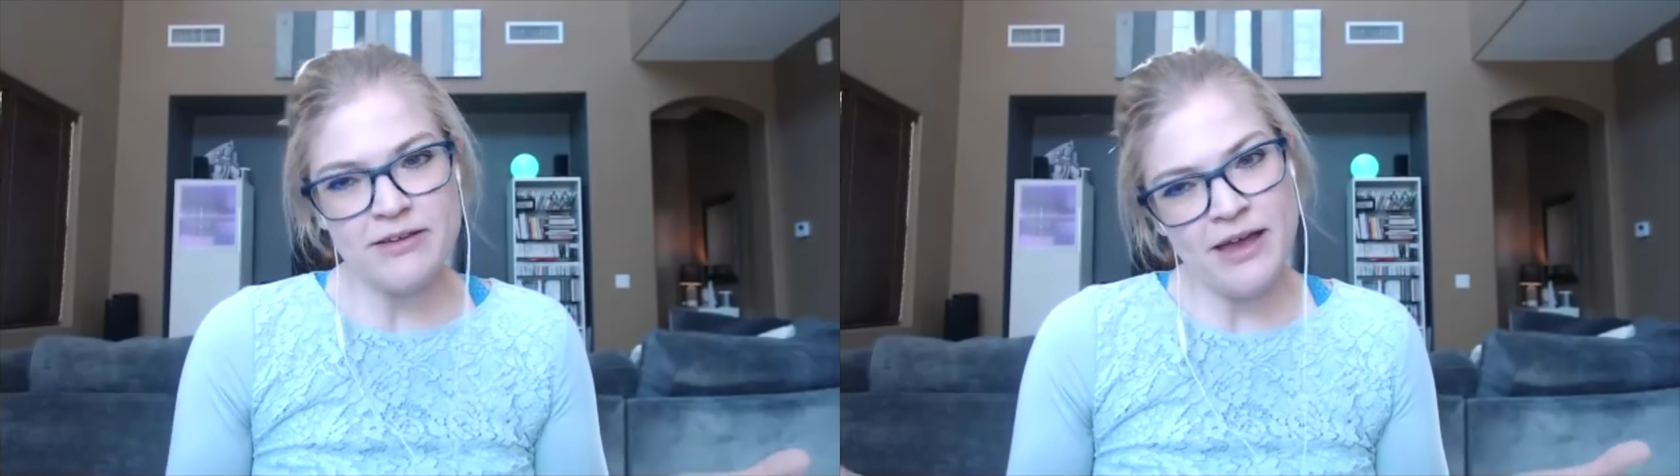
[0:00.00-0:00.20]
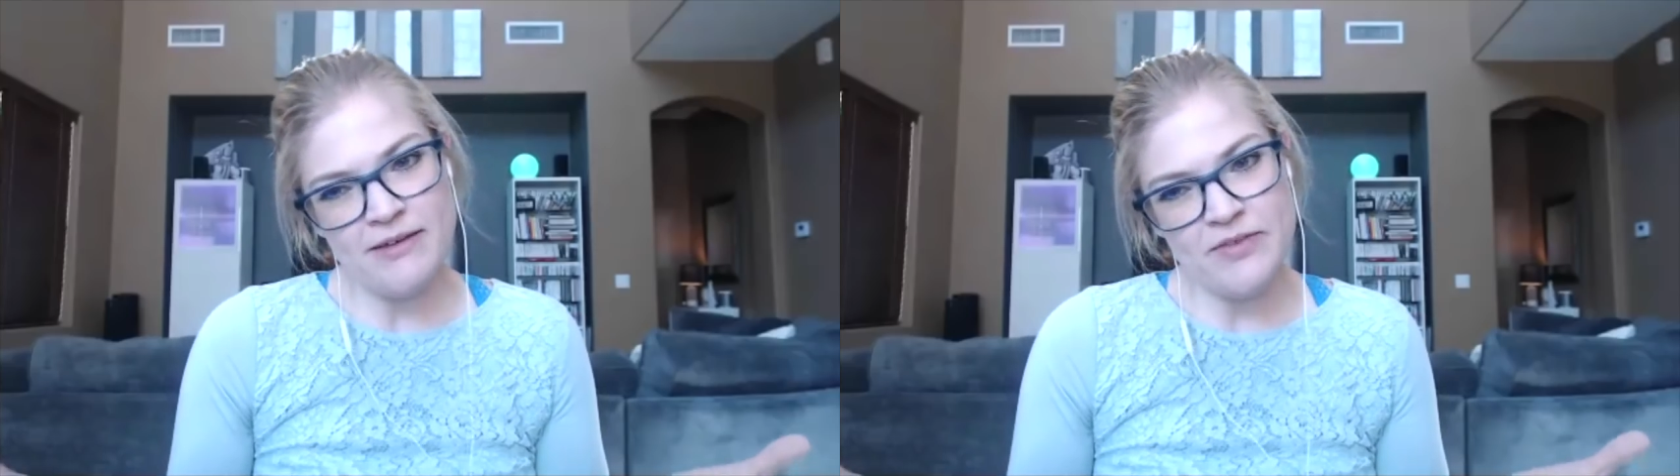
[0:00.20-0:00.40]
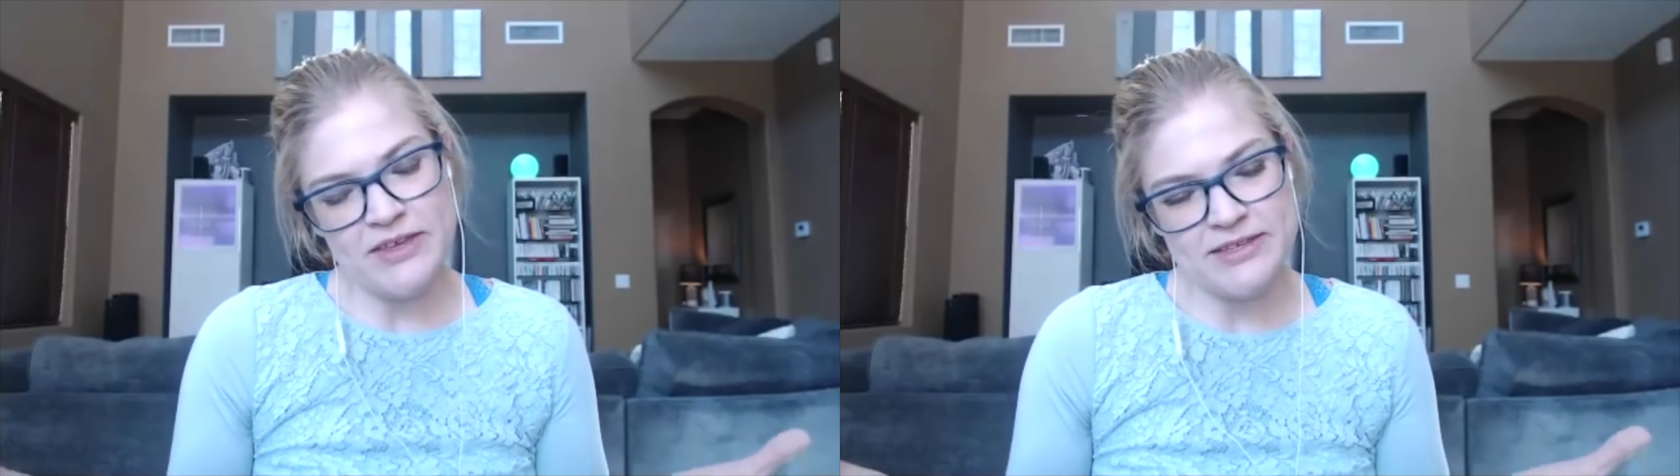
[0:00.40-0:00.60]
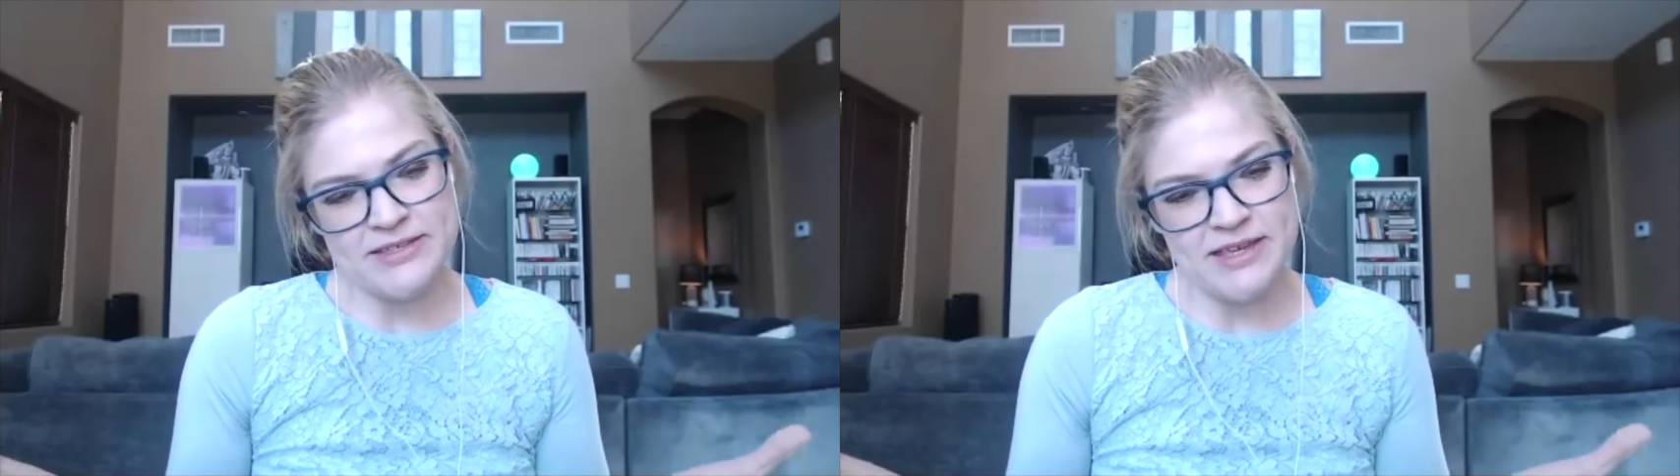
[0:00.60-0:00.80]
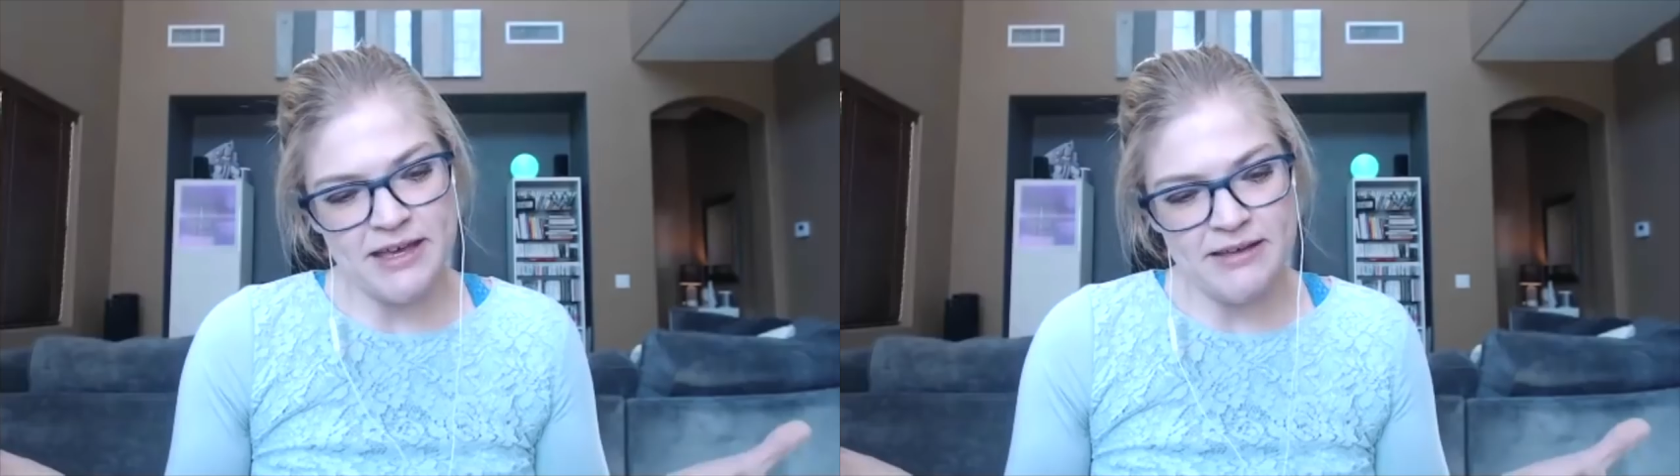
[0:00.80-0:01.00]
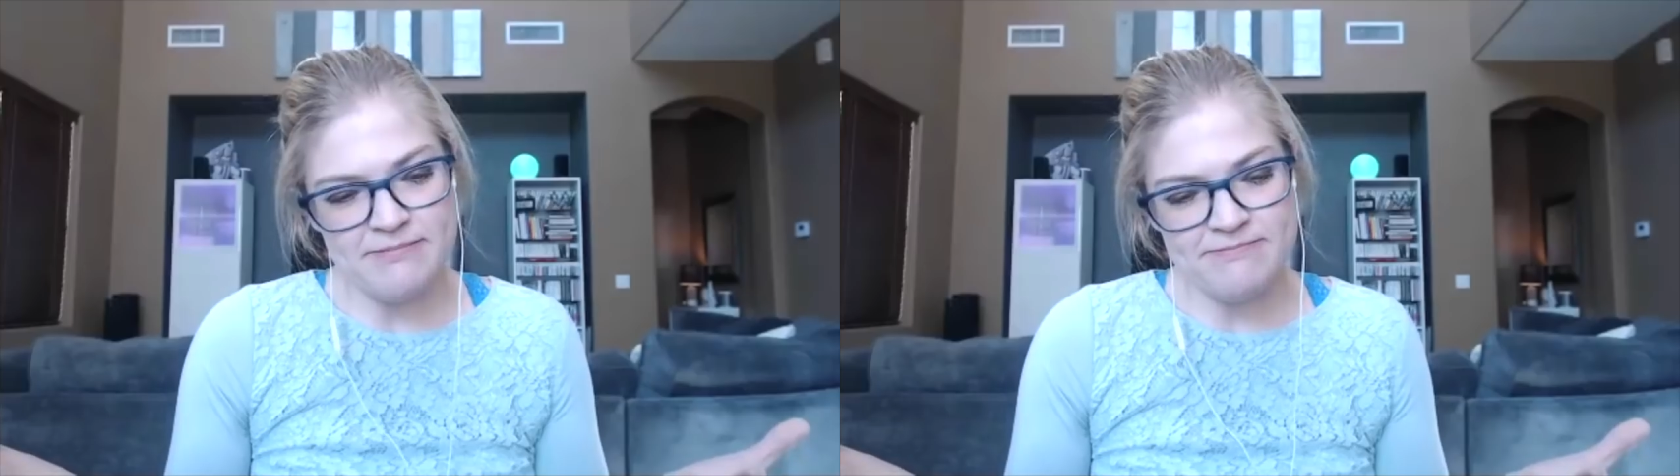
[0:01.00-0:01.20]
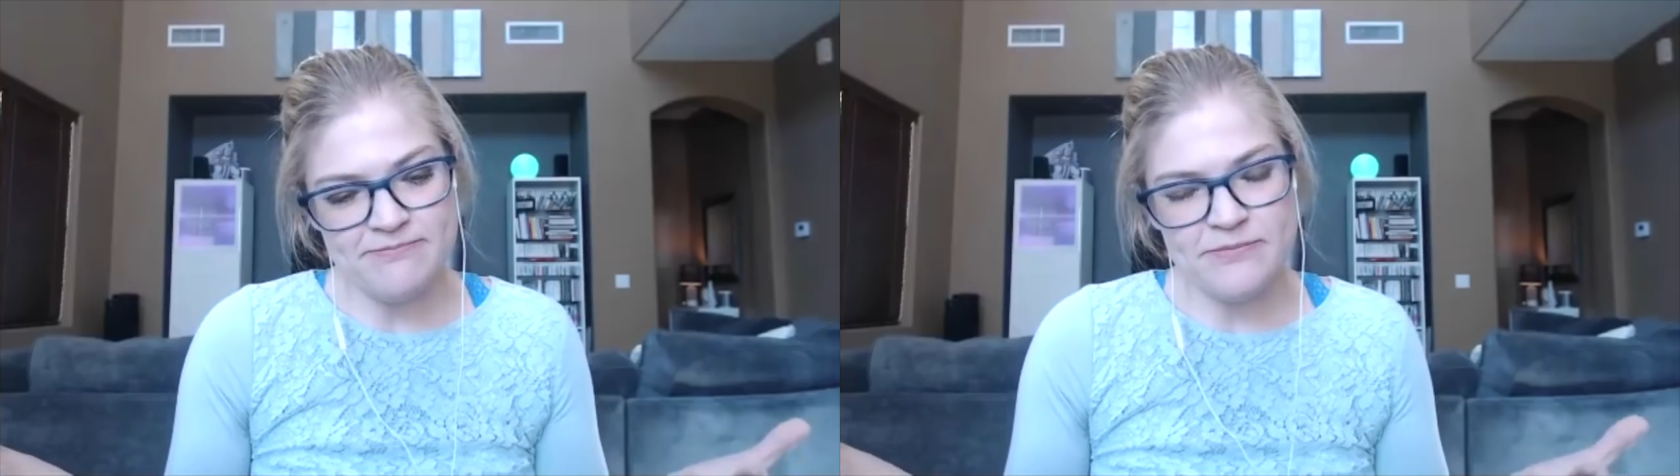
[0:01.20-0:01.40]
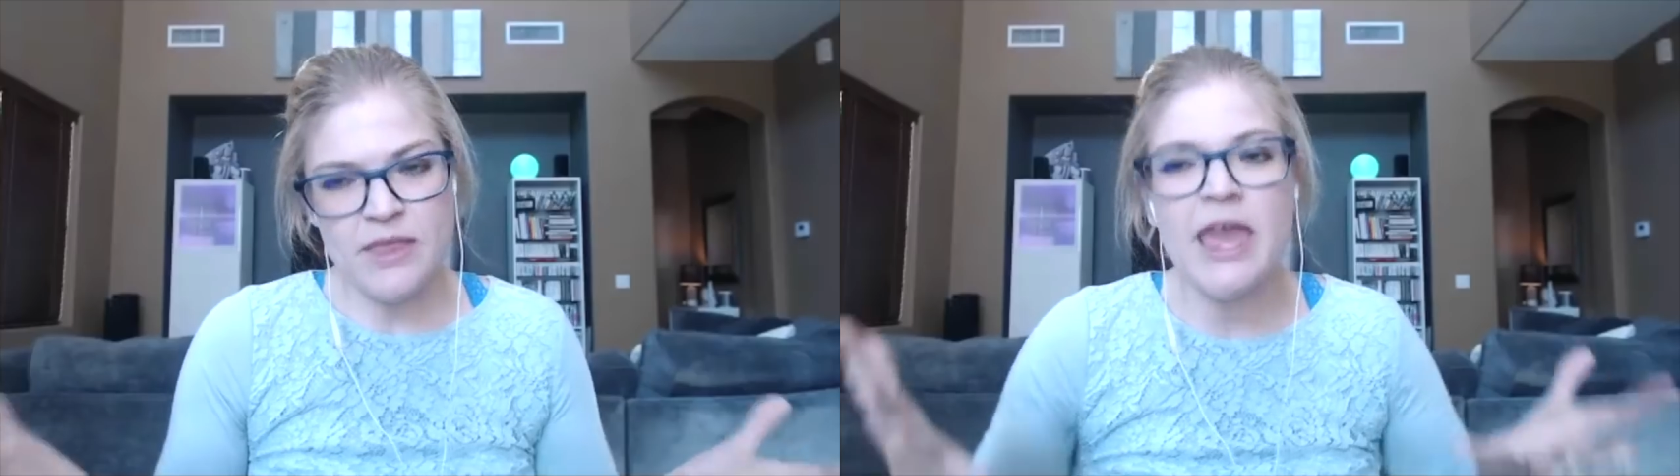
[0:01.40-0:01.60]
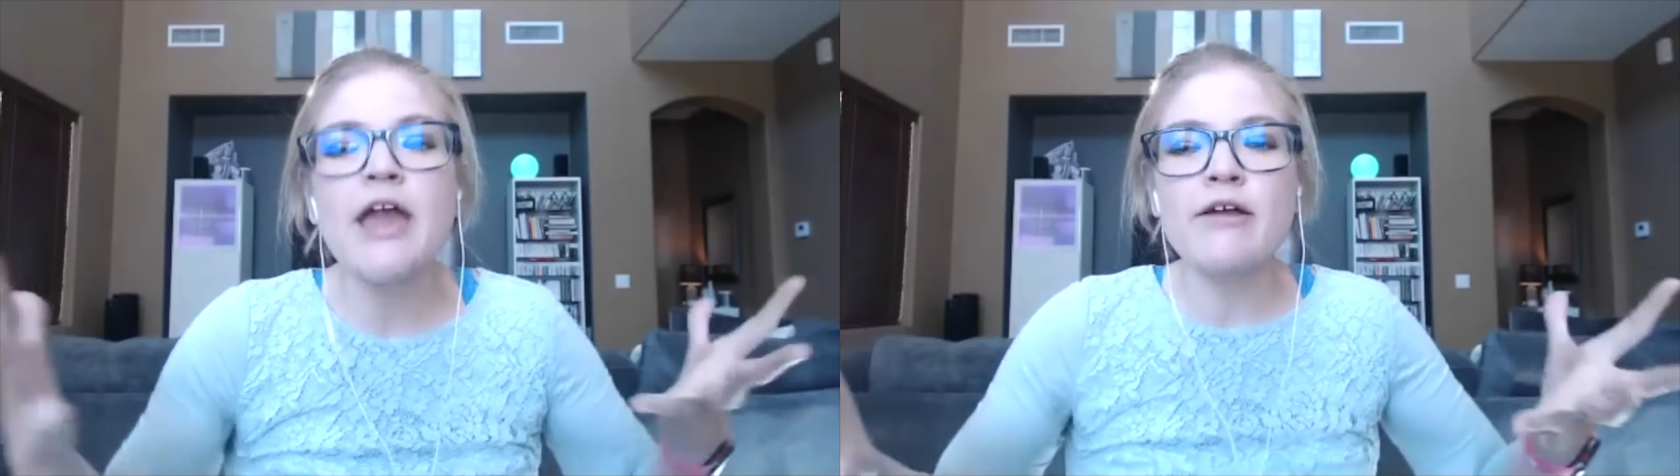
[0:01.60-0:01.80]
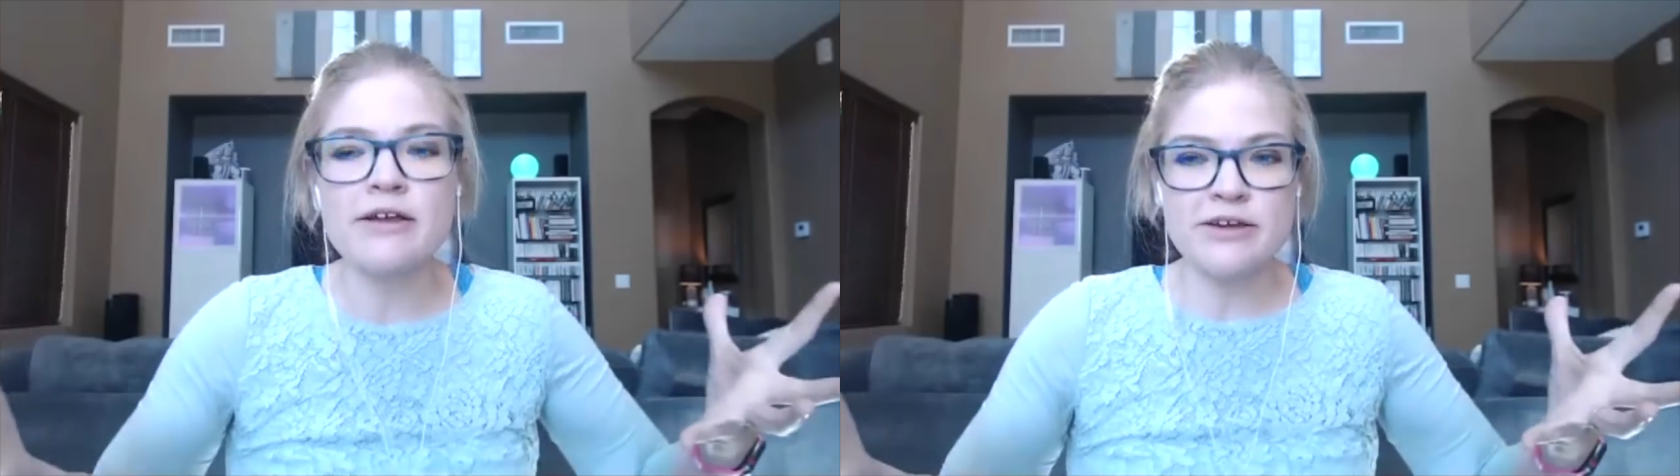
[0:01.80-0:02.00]
you have these
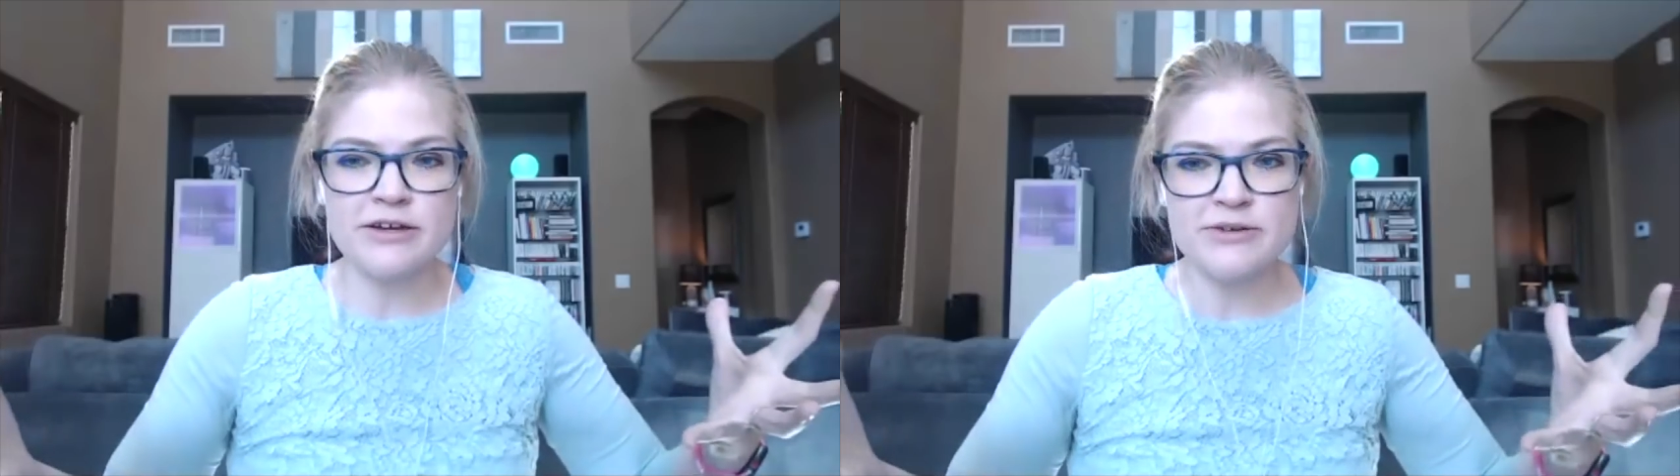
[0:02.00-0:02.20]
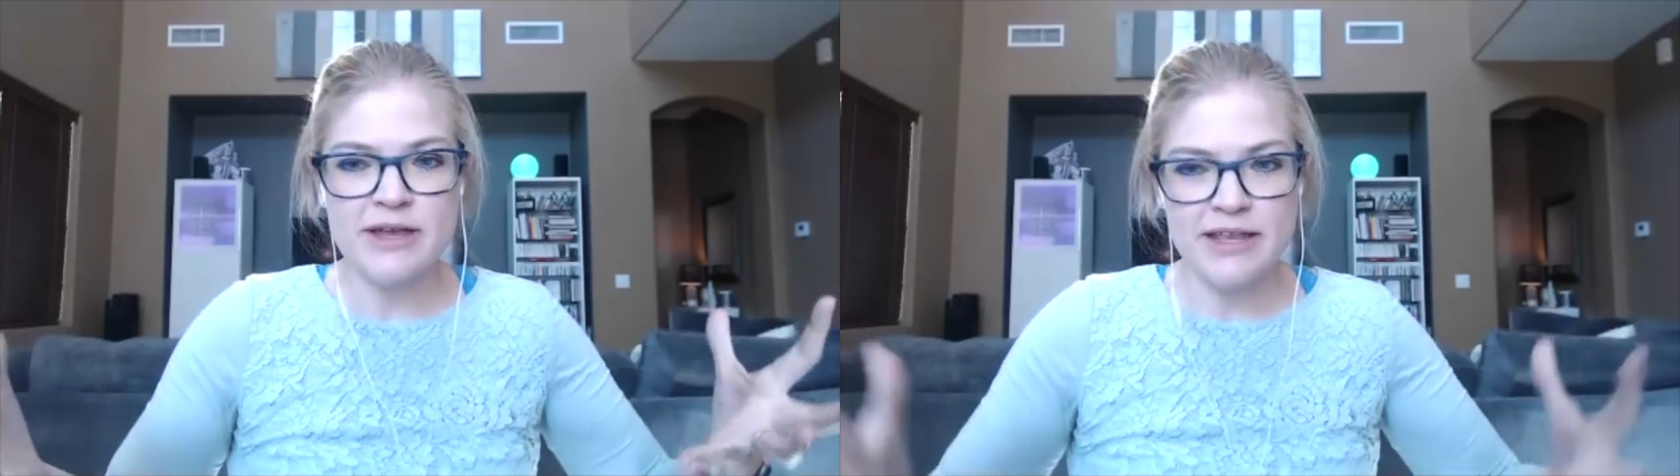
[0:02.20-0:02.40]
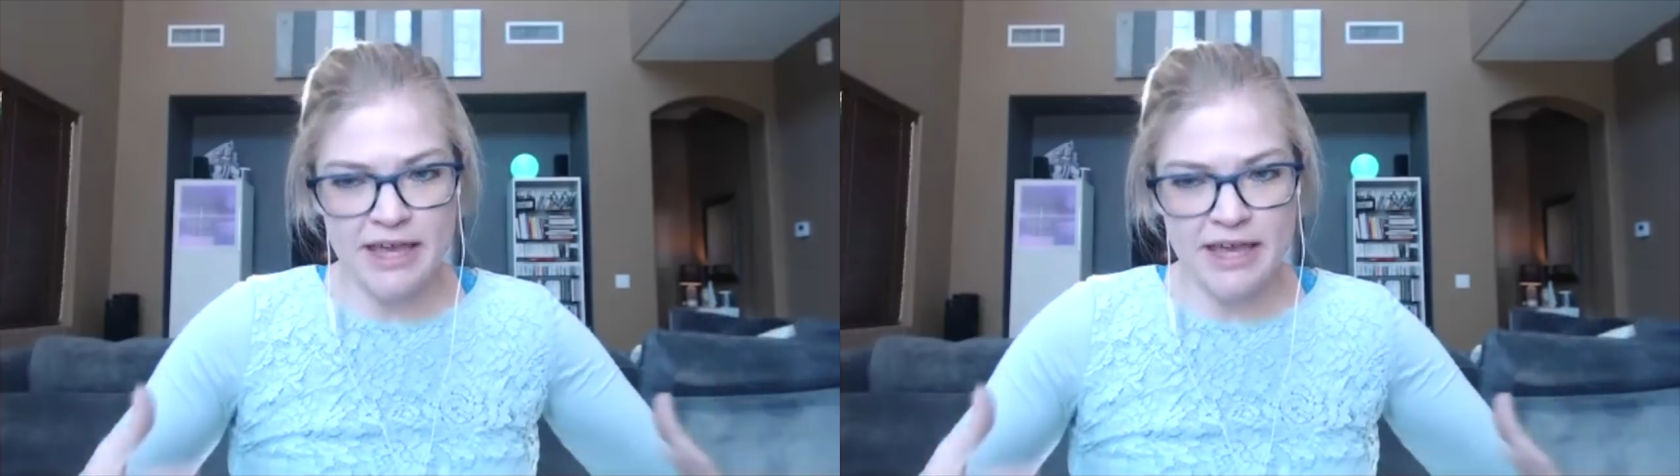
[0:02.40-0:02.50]
characters, right?